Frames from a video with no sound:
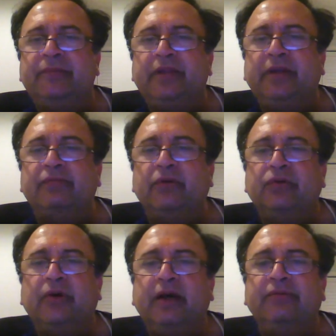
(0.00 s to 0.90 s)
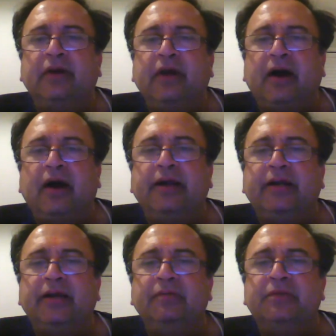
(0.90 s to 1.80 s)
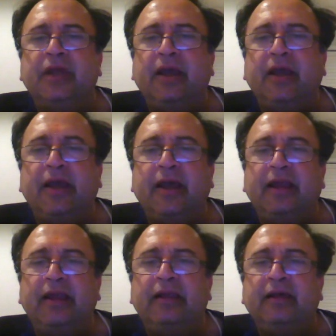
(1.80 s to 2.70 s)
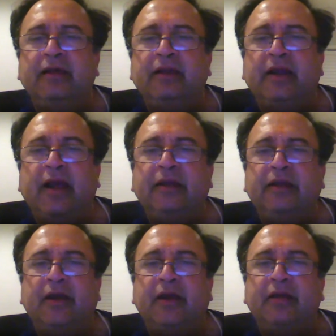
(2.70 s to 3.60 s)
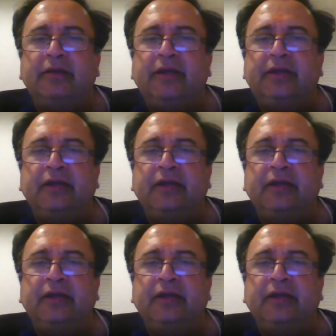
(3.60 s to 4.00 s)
Therefore, you have I times L, and the